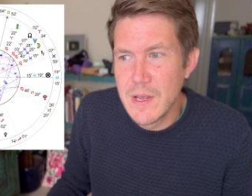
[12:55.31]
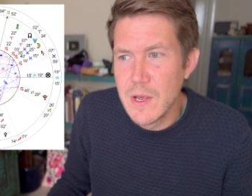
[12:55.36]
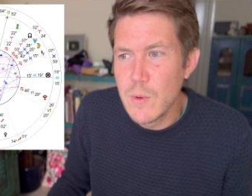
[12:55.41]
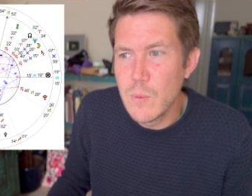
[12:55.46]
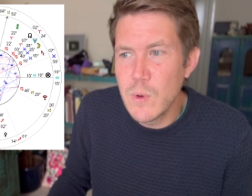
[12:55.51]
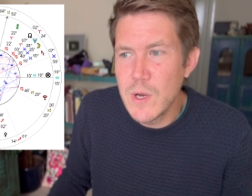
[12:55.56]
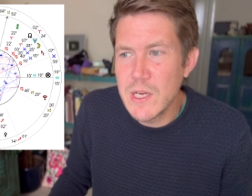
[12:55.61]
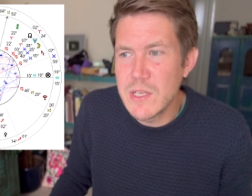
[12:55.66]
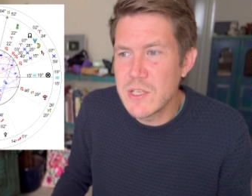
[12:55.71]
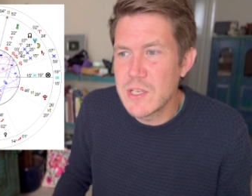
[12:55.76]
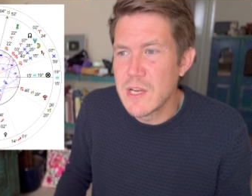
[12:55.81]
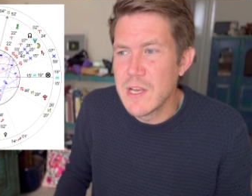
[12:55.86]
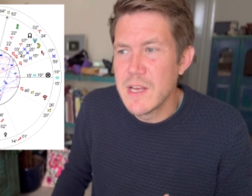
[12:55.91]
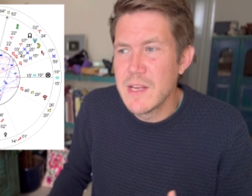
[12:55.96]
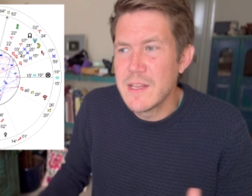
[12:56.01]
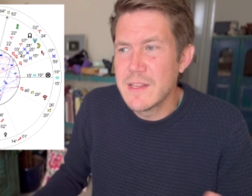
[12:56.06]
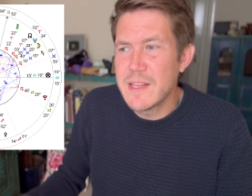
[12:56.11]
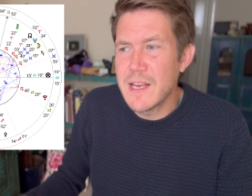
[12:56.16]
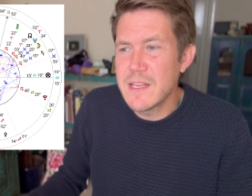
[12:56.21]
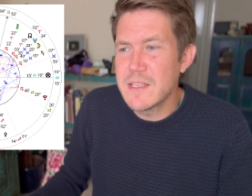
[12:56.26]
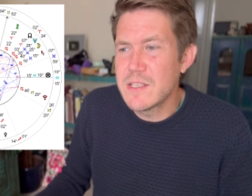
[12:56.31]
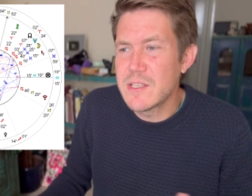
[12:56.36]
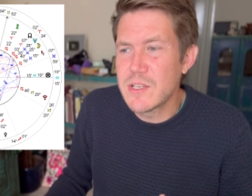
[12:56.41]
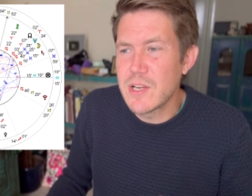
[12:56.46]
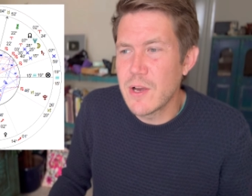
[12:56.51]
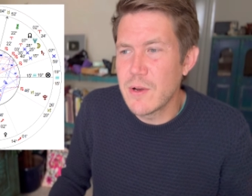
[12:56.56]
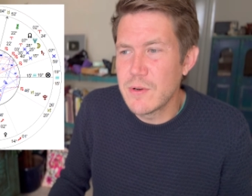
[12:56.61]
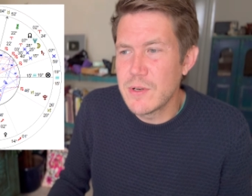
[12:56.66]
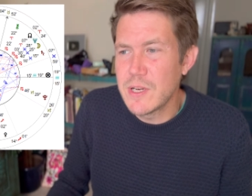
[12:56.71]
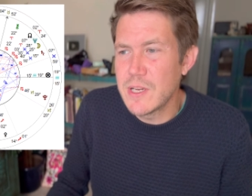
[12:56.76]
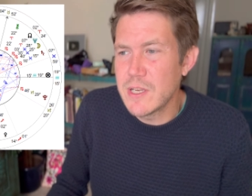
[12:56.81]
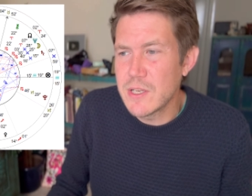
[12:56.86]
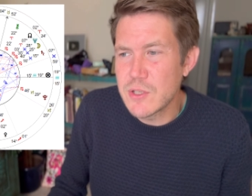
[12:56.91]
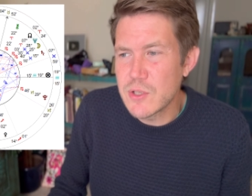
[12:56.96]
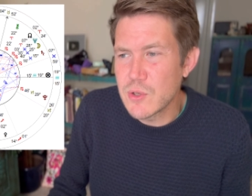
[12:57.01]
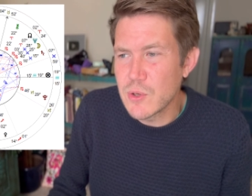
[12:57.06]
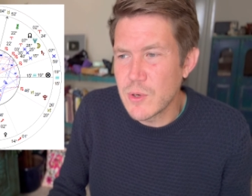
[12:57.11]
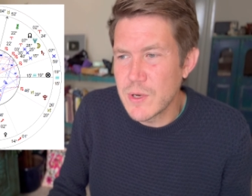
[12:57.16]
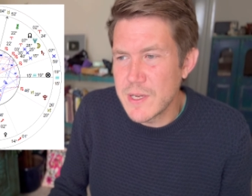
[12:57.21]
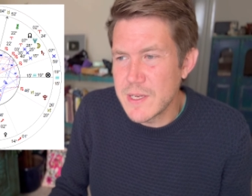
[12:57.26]
Which, that's totally a
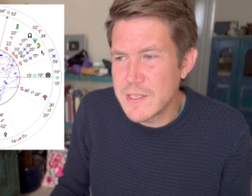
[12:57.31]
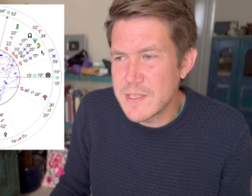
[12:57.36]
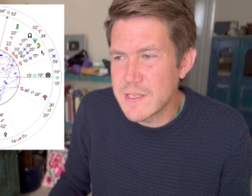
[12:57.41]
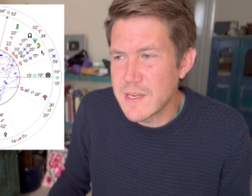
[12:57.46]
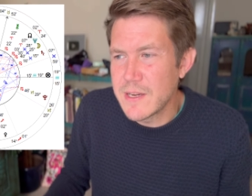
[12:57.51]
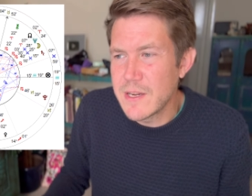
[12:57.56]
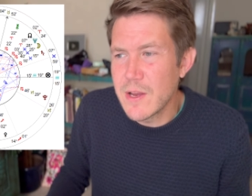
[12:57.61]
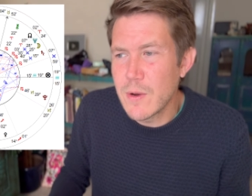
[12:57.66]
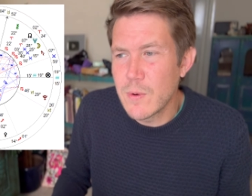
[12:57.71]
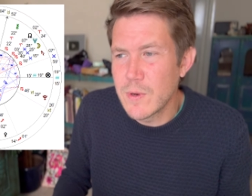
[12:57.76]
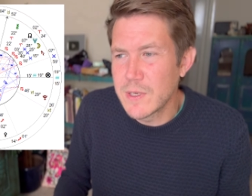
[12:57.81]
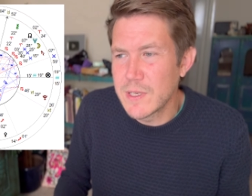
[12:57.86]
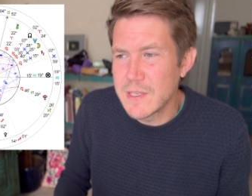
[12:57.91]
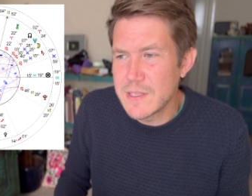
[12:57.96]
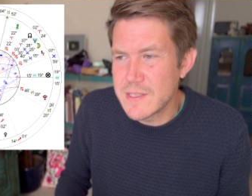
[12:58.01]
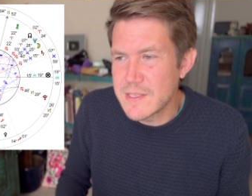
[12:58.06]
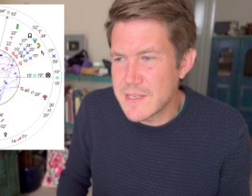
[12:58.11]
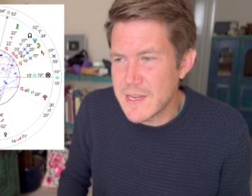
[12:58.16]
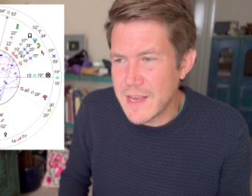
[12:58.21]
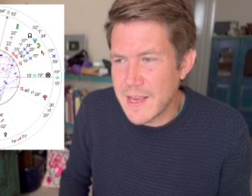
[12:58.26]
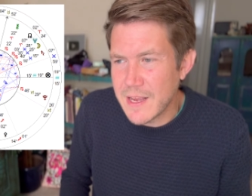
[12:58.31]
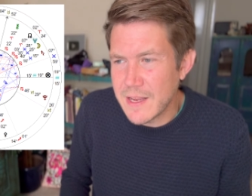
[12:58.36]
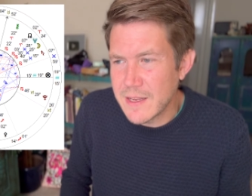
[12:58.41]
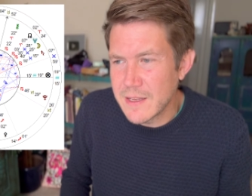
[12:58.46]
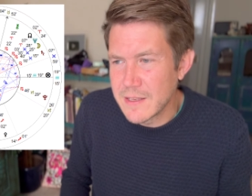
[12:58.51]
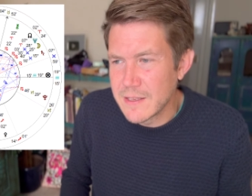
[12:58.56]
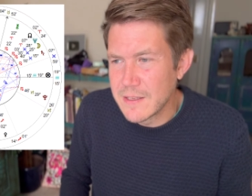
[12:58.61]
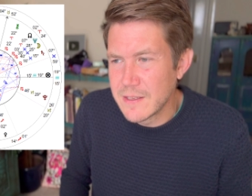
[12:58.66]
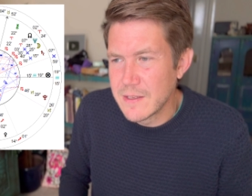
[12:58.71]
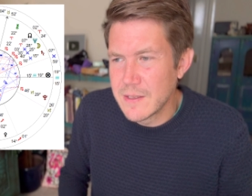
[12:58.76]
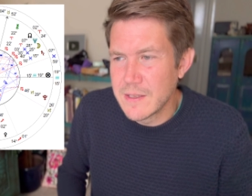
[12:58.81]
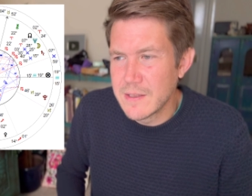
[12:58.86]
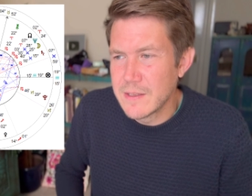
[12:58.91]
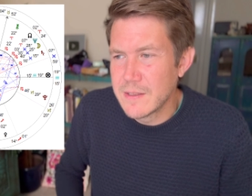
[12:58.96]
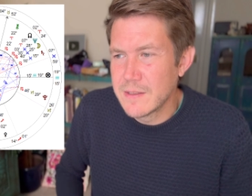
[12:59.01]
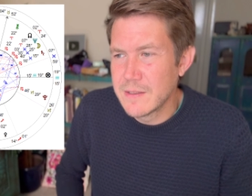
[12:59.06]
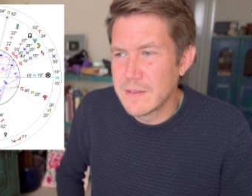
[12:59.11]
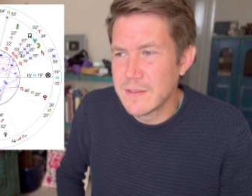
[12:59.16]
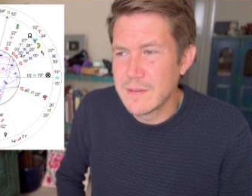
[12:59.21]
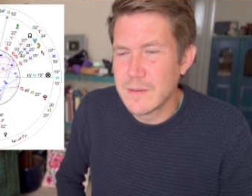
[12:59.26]
choice and no one can say
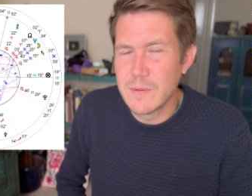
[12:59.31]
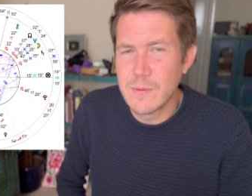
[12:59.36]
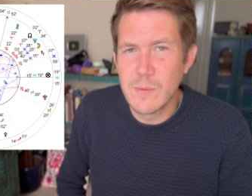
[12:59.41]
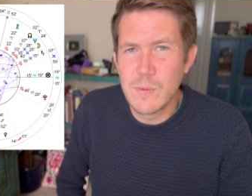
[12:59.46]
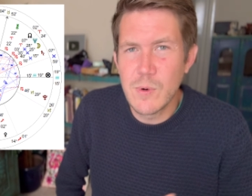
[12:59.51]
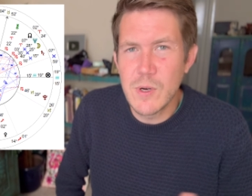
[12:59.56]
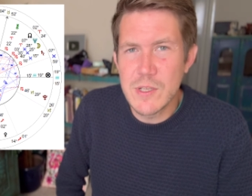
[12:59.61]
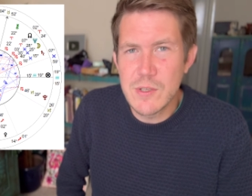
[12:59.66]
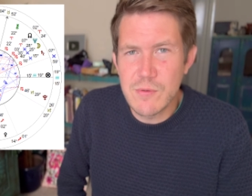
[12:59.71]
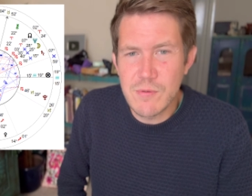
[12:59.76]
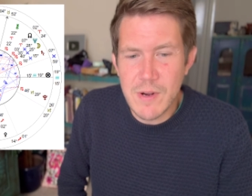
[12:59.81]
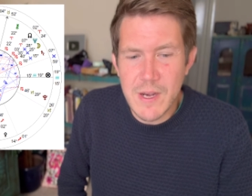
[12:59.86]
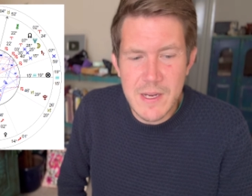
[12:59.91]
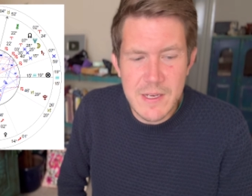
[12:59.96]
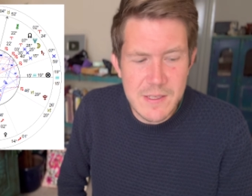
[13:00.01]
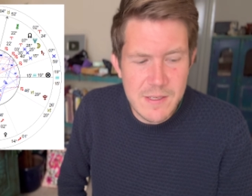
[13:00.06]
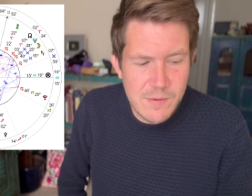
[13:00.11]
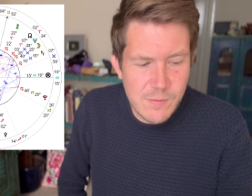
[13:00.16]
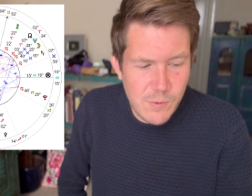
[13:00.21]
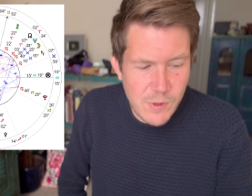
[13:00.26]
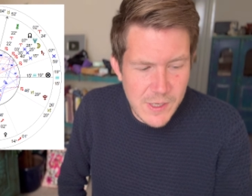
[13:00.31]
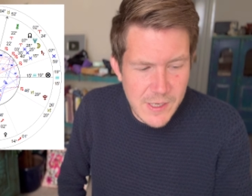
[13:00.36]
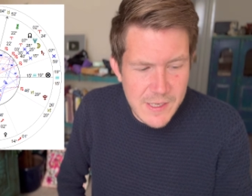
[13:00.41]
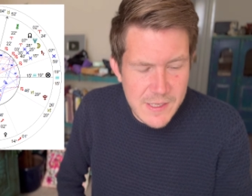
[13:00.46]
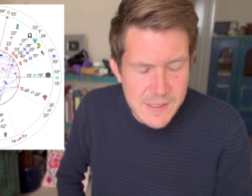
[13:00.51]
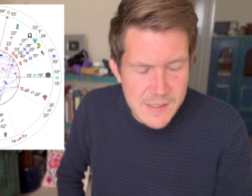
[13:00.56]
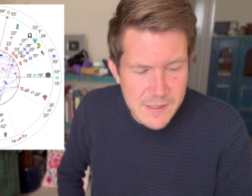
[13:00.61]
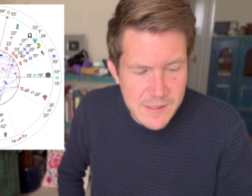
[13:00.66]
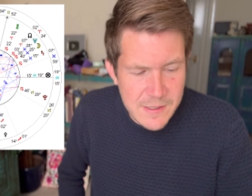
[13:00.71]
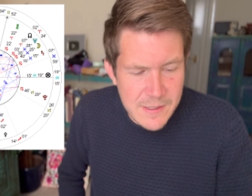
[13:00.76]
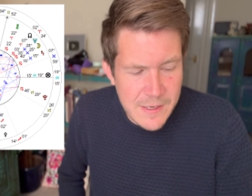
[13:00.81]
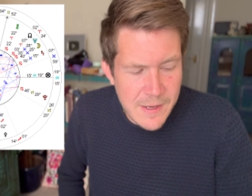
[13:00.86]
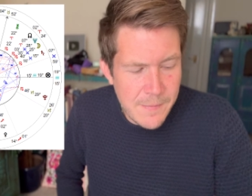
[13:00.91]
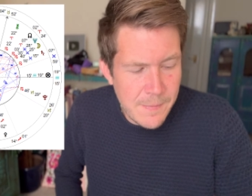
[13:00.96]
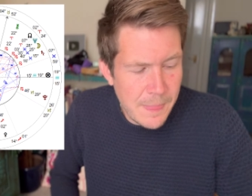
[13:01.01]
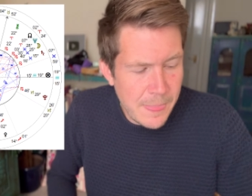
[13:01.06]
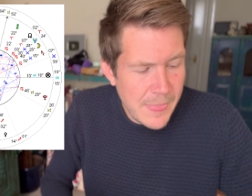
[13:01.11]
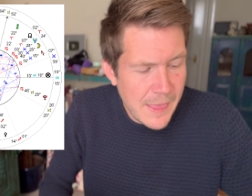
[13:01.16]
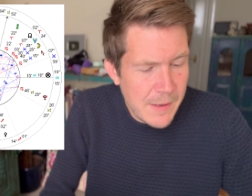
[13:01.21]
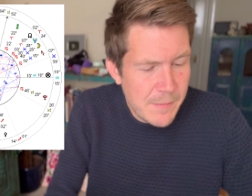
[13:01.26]
what's right and what isn't.
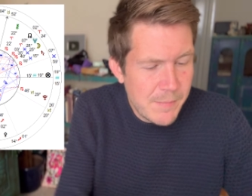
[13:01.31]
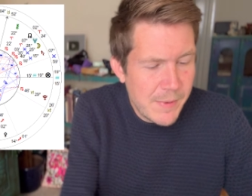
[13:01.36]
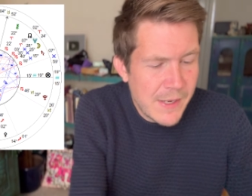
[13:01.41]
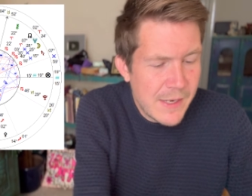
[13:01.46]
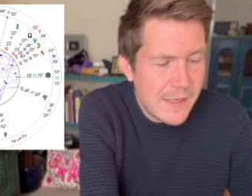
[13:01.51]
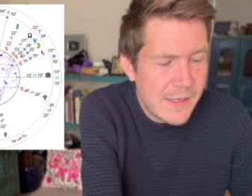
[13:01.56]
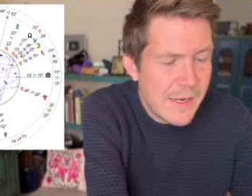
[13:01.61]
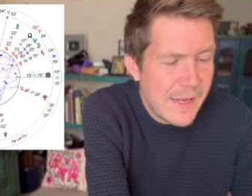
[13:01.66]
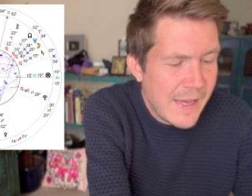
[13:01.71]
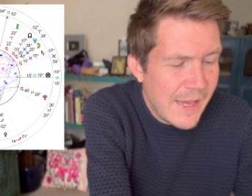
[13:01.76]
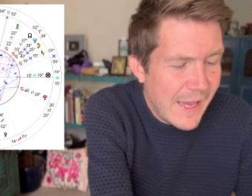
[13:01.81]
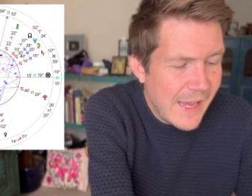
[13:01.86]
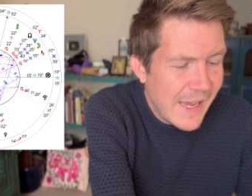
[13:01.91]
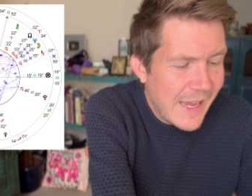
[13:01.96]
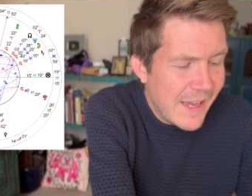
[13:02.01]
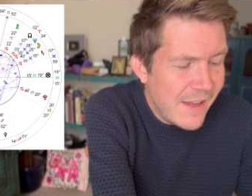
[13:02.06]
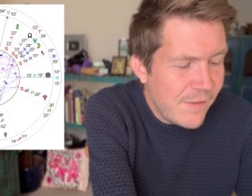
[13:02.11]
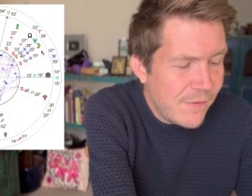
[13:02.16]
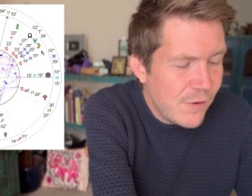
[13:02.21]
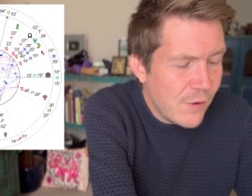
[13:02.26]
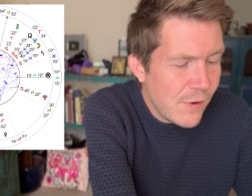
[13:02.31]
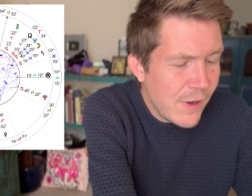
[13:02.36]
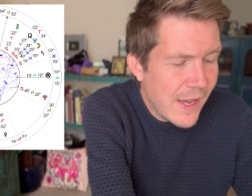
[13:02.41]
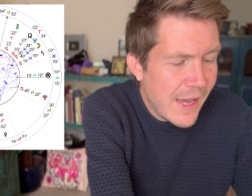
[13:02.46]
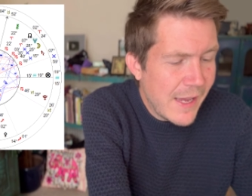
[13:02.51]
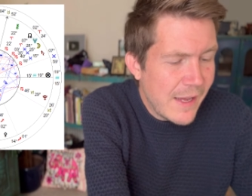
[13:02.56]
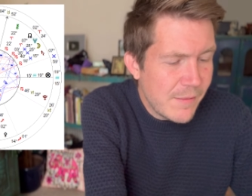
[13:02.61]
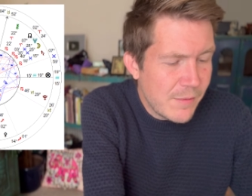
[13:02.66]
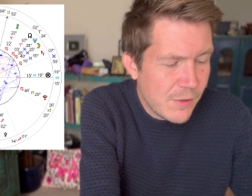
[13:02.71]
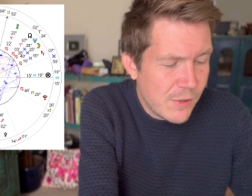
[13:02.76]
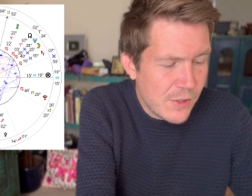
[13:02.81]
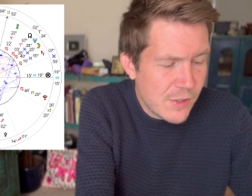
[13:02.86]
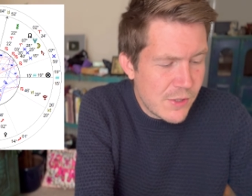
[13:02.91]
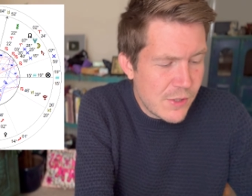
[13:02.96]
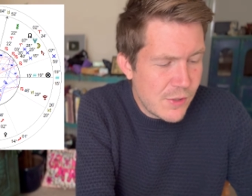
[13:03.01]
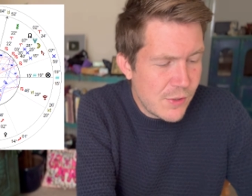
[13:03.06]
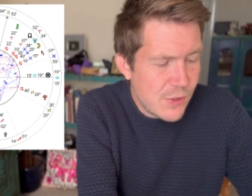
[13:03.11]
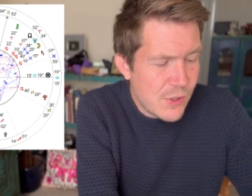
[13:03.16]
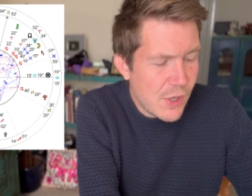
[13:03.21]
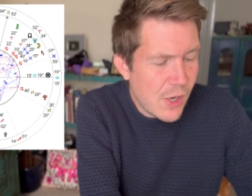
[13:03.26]
But if you're able
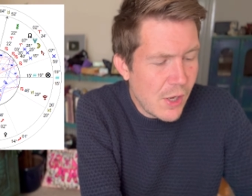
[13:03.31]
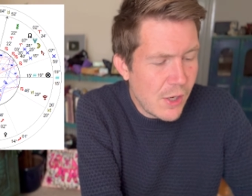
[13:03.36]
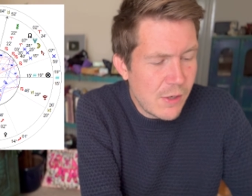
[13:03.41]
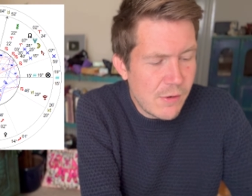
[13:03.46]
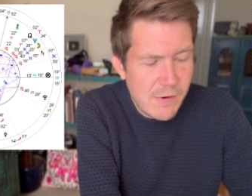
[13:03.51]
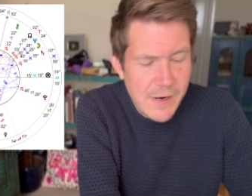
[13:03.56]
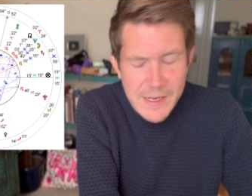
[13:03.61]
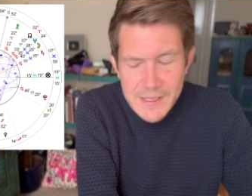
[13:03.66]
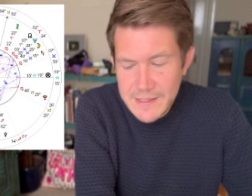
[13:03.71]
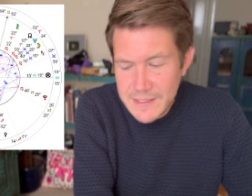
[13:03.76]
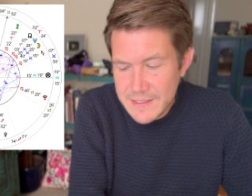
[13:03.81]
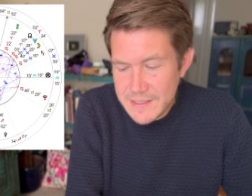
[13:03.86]
to tolerate the